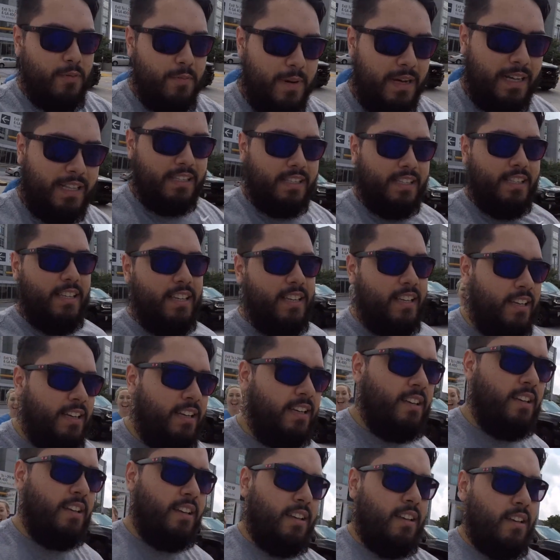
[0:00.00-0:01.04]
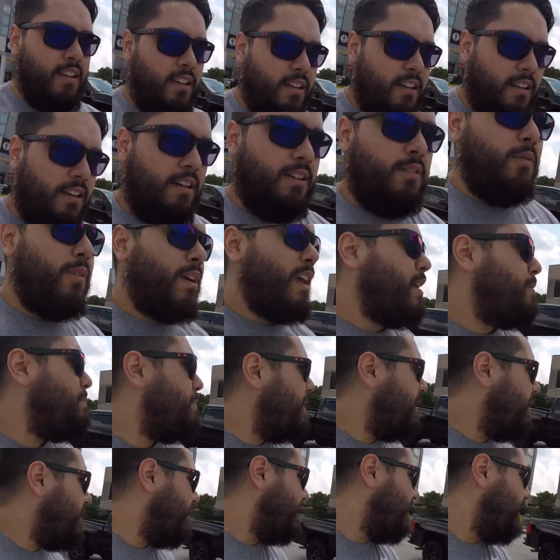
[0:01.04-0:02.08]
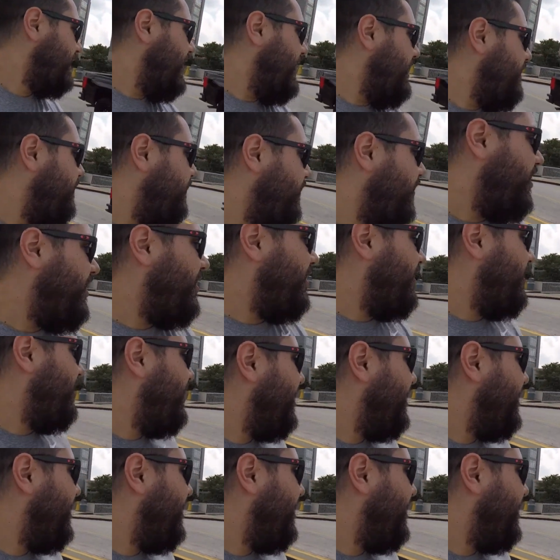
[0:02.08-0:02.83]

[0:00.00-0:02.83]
months. We're getting married late fall.